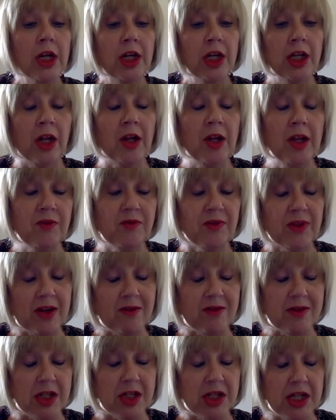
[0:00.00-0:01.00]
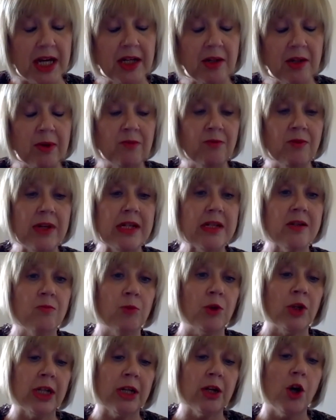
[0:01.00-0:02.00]
If there is a genuine reason
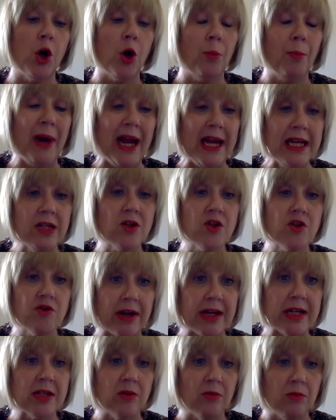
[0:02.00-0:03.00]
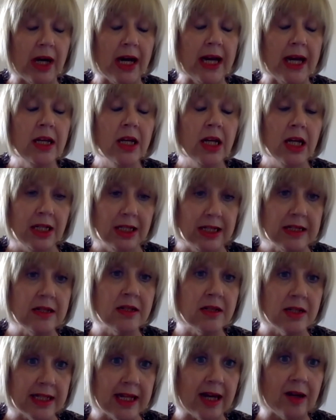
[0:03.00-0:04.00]
why they can't pay you straight away,
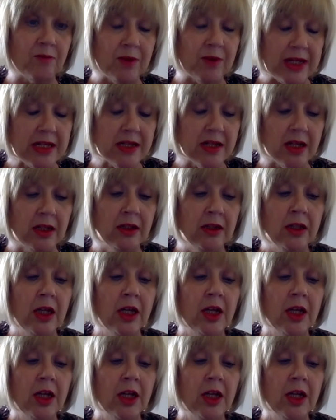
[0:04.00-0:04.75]
listen to that reason.